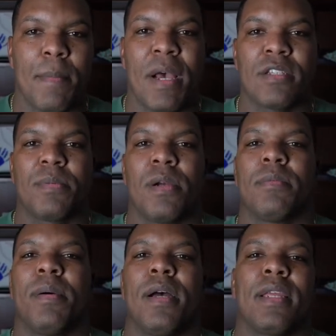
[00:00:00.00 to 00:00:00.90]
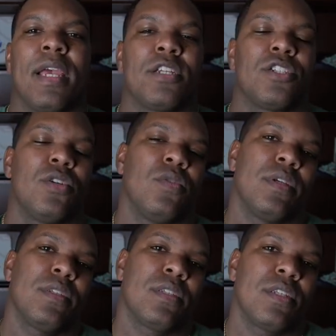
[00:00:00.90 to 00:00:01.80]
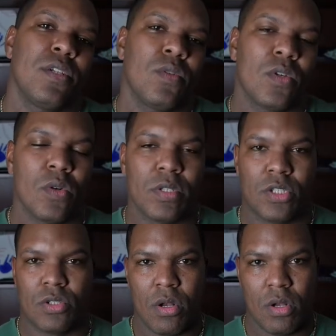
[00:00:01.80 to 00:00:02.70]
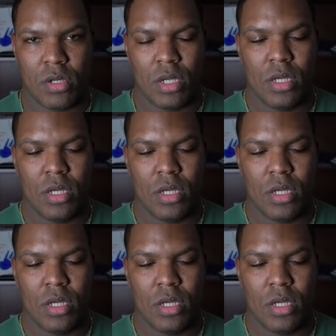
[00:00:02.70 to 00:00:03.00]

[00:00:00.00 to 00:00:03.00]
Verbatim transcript: miles per hour podcast show is still going strong.